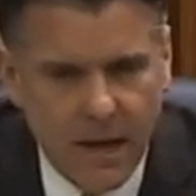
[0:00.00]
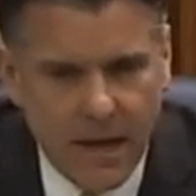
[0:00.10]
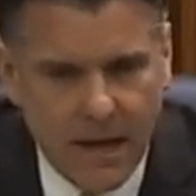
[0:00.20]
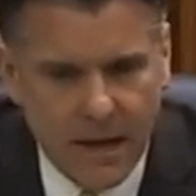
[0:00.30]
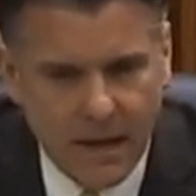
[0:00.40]

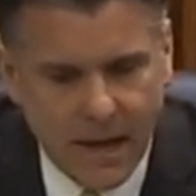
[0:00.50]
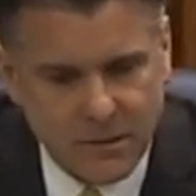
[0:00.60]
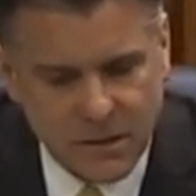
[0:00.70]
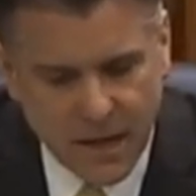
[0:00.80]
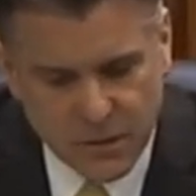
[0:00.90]
And I
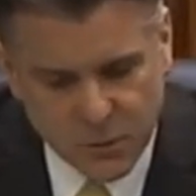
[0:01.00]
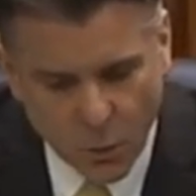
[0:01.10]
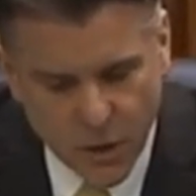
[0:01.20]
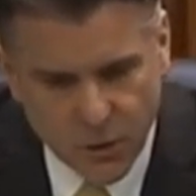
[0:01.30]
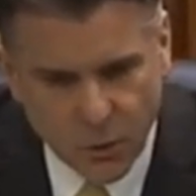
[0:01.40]
just, I just
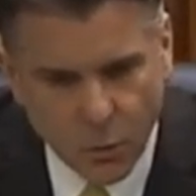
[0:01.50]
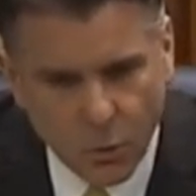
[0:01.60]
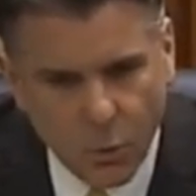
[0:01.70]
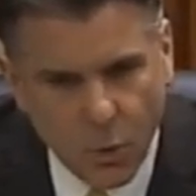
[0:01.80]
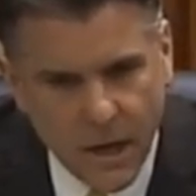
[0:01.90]
wonder
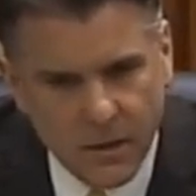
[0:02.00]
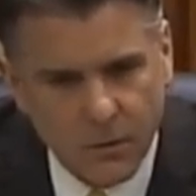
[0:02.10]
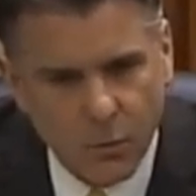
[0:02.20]
what,